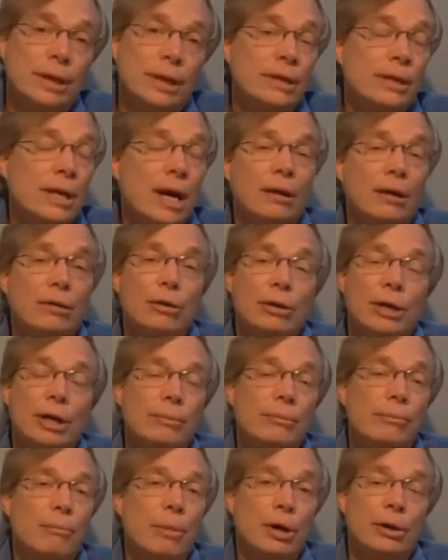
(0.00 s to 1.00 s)
and not look
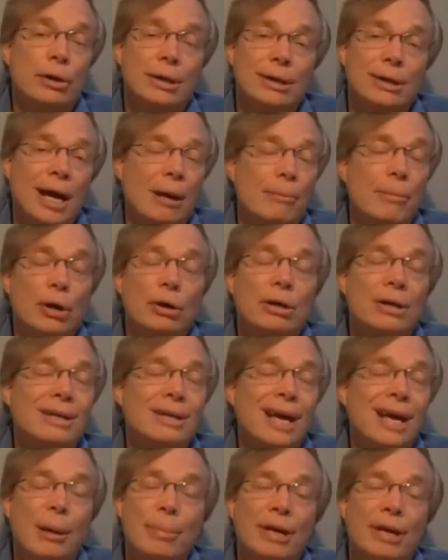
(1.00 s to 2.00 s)
at market cap.
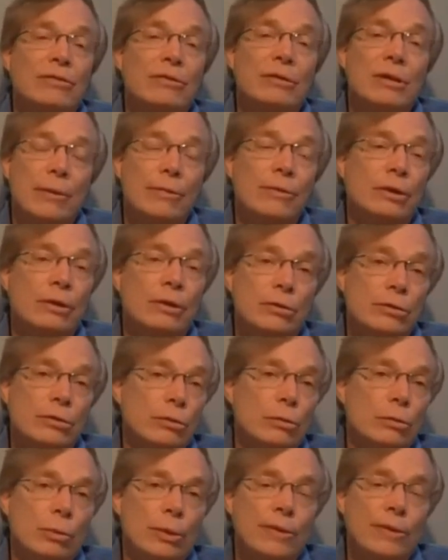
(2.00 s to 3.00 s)
Market cap has nothing to
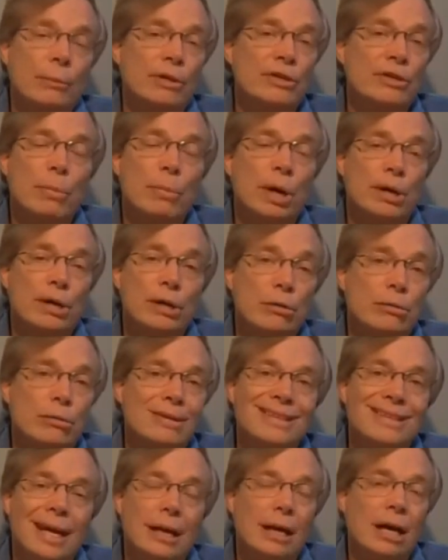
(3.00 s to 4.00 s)
do with how much money you
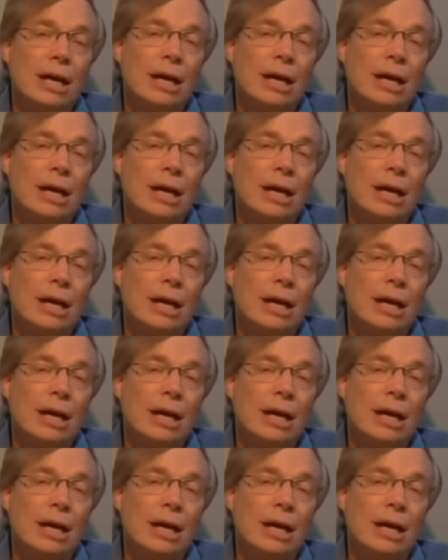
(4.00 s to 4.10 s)
can take.